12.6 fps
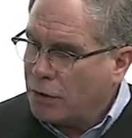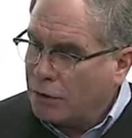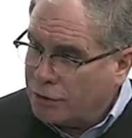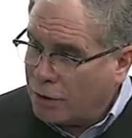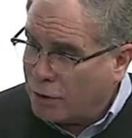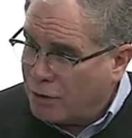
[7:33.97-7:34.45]

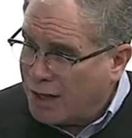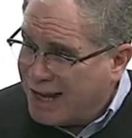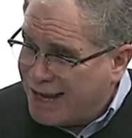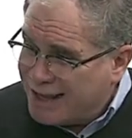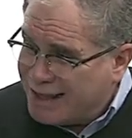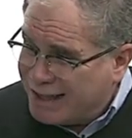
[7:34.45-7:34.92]
although
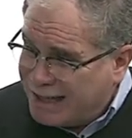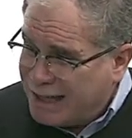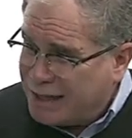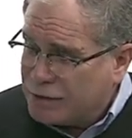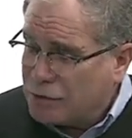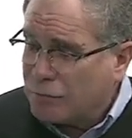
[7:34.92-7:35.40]
in the
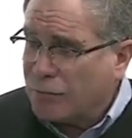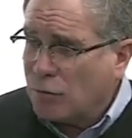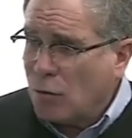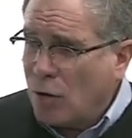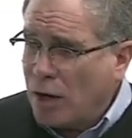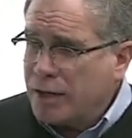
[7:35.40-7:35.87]
case of
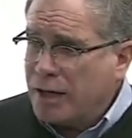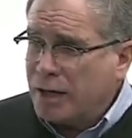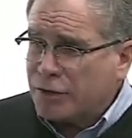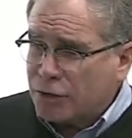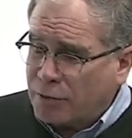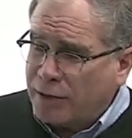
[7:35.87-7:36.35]

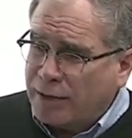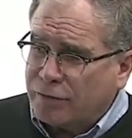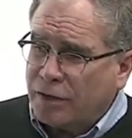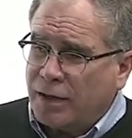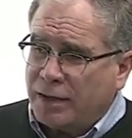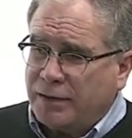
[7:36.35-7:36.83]
Rwanda, certainly
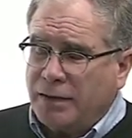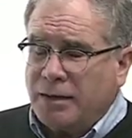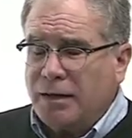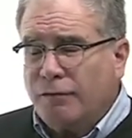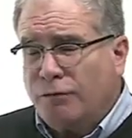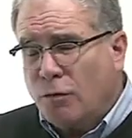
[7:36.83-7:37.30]
after
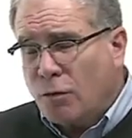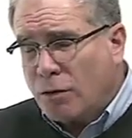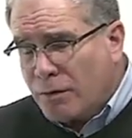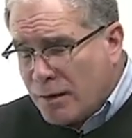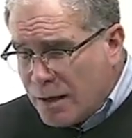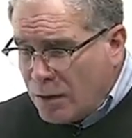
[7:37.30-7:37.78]

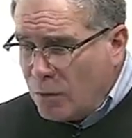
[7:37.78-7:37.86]
1994,